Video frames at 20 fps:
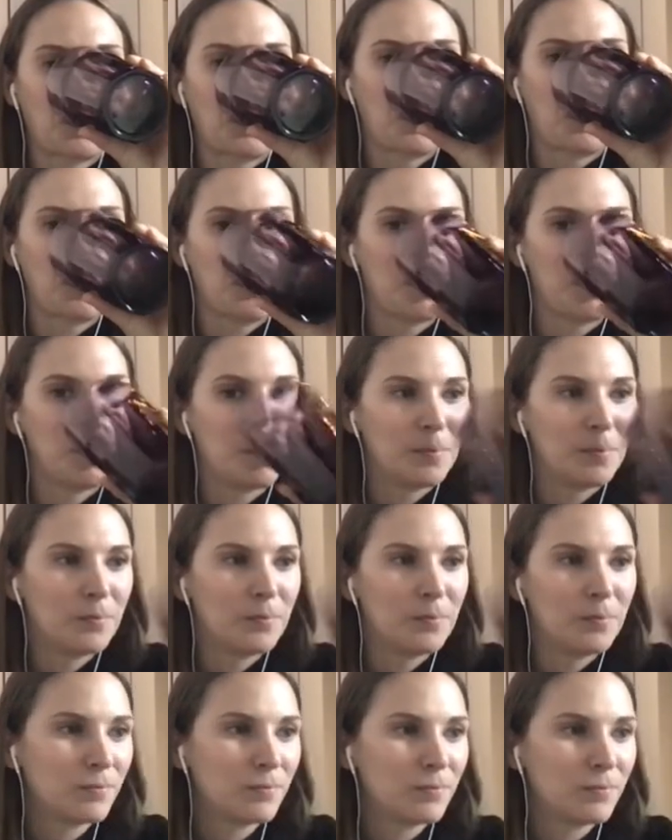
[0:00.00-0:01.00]

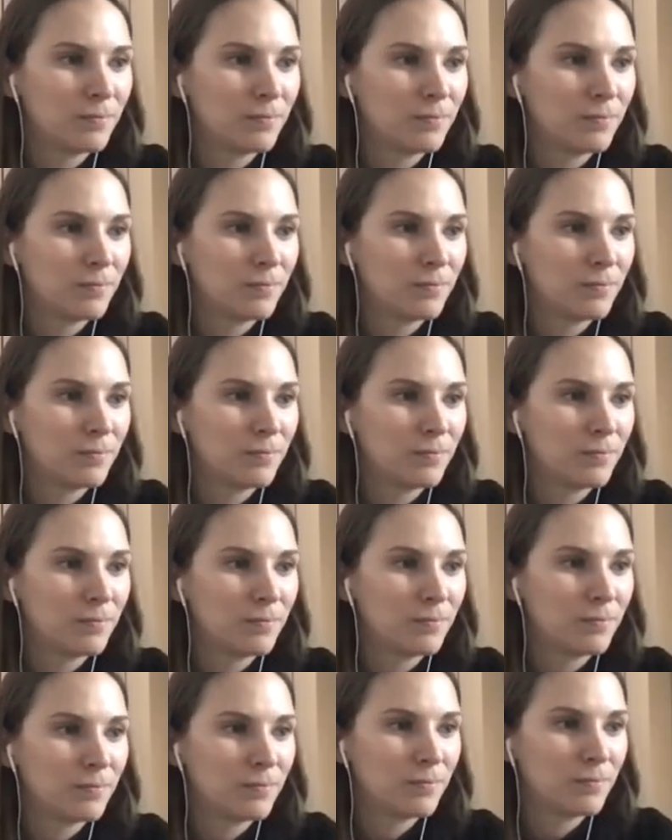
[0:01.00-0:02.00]

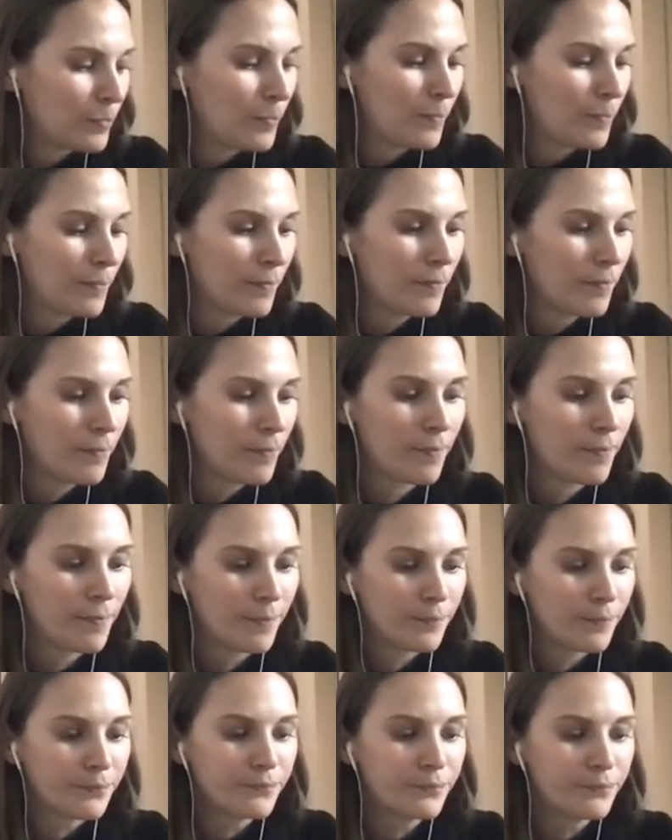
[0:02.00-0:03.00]

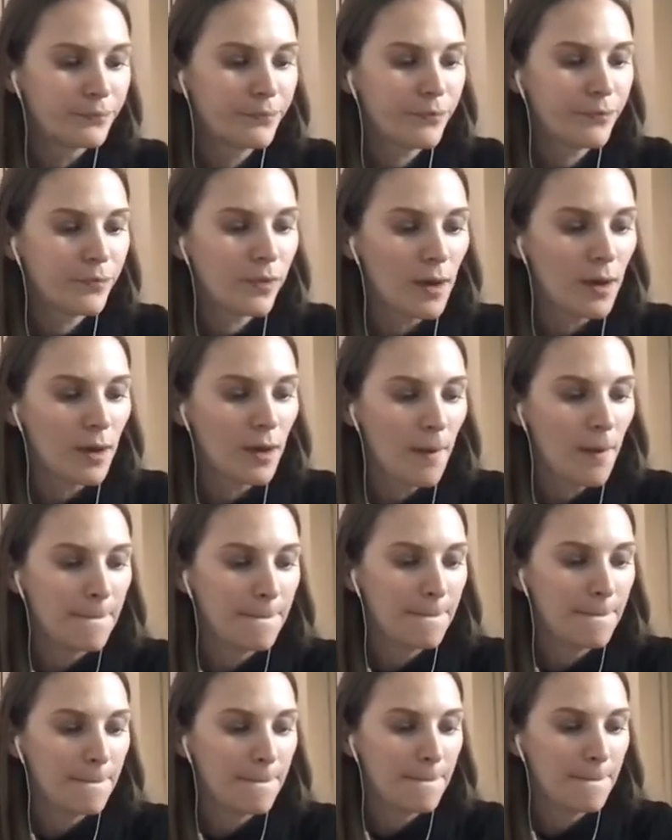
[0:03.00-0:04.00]

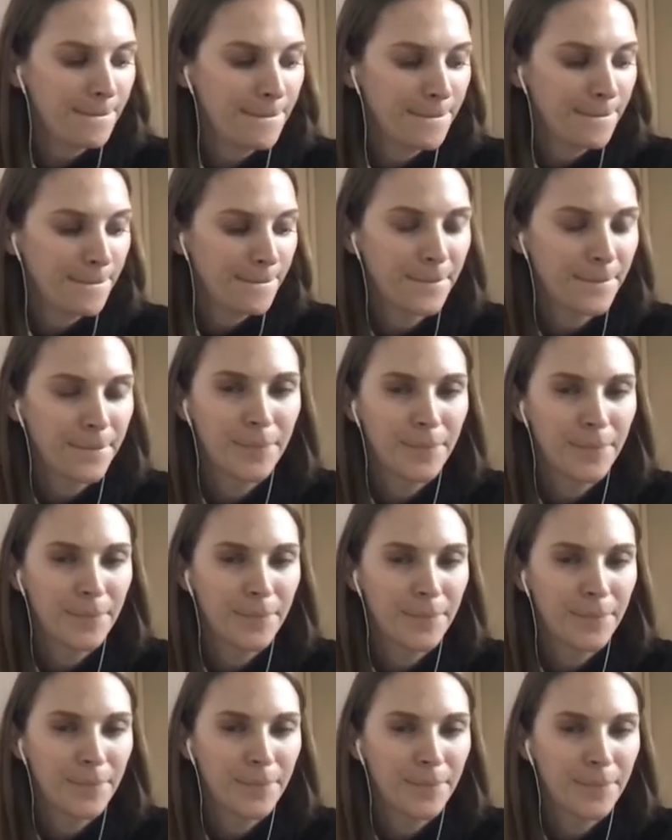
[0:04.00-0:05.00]

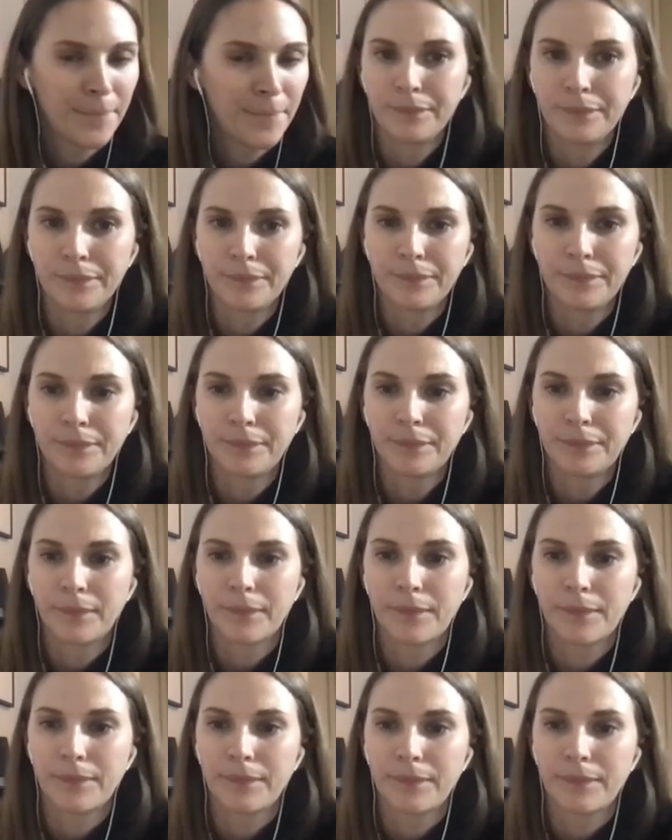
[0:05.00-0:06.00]

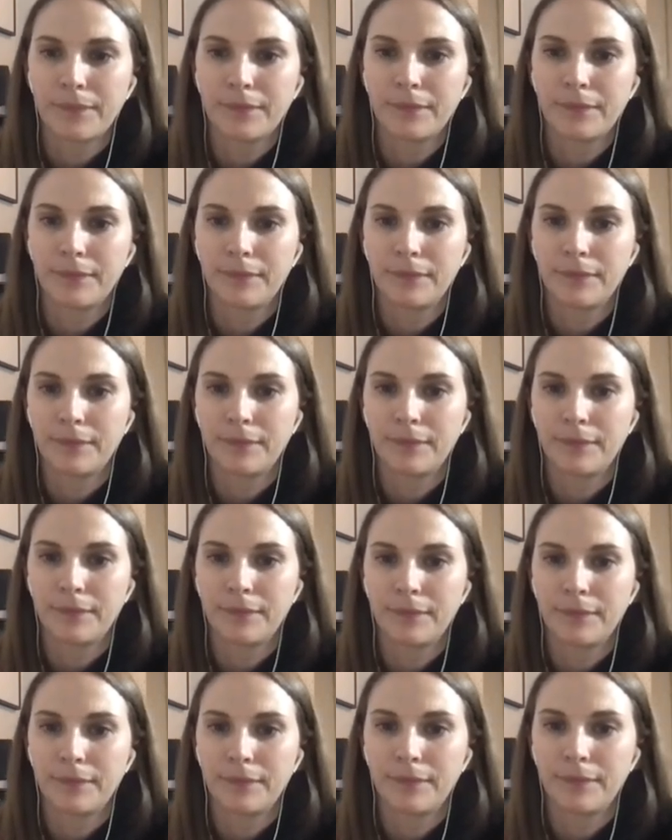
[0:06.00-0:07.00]

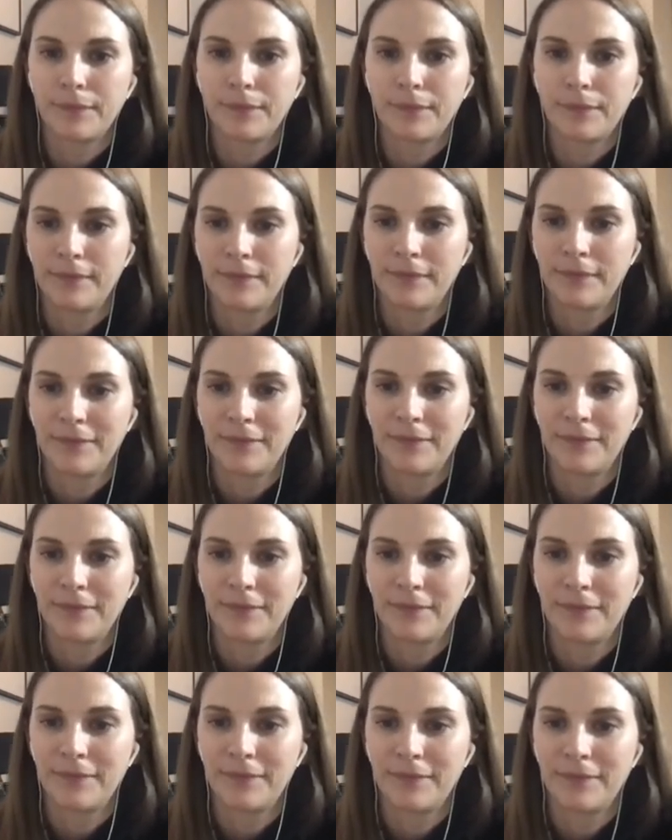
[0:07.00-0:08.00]
No words are spoken by the person on screen.